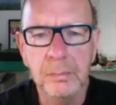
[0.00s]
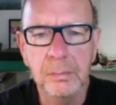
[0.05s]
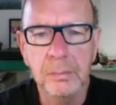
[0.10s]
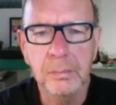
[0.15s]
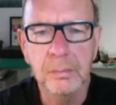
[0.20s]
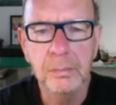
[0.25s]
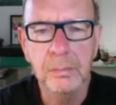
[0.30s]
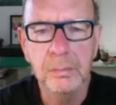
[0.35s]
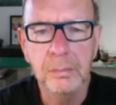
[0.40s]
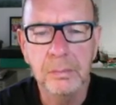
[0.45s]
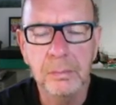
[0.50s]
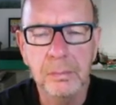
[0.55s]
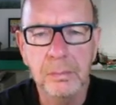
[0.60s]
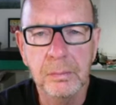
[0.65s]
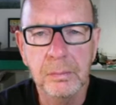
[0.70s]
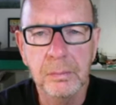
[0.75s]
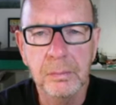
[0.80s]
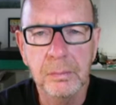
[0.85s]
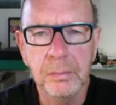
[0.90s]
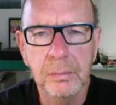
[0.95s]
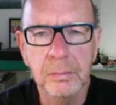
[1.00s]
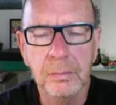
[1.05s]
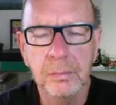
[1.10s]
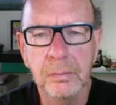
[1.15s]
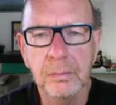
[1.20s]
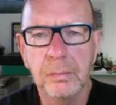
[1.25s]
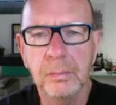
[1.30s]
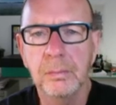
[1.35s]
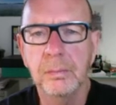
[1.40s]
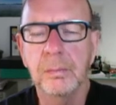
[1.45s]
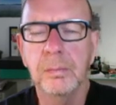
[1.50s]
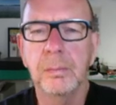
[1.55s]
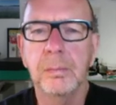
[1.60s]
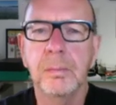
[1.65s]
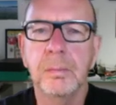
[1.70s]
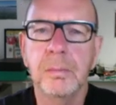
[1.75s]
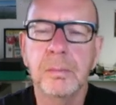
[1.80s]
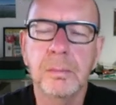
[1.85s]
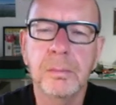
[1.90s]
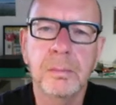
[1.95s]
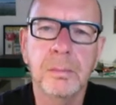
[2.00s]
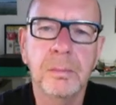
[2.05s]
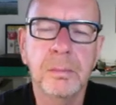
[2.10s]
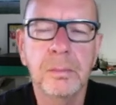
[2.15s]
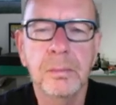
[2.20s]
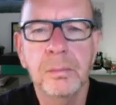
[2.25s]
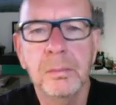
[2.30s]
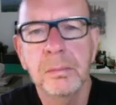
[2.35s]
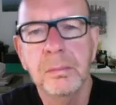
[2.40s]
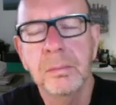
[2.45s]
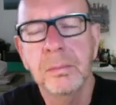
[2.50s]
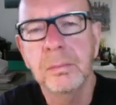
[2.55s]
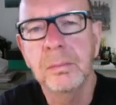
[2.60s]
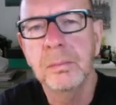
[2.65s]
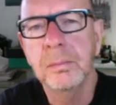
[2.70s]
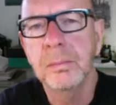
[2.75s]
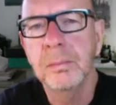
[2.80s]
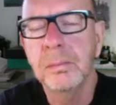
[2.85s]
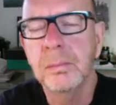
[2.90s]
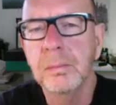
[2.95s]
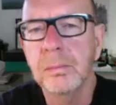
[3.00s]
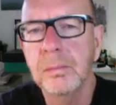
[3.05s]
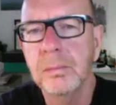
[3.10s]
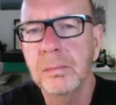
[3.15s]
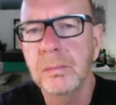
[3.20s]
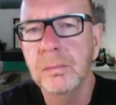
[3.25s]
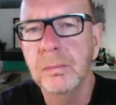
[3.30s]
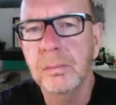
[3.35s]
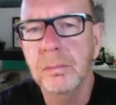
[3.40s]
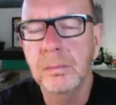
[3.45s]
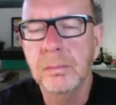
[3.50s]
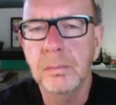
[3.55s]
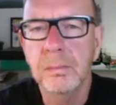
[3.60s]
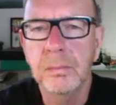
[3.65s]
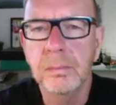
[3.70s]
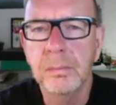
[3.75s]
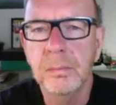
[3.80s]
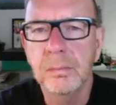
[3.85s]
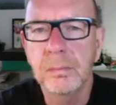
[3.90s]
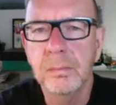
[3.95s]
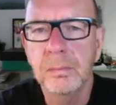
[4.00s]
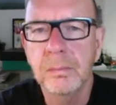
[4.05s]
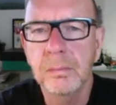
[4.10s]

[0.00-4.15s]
This person isn't speaking.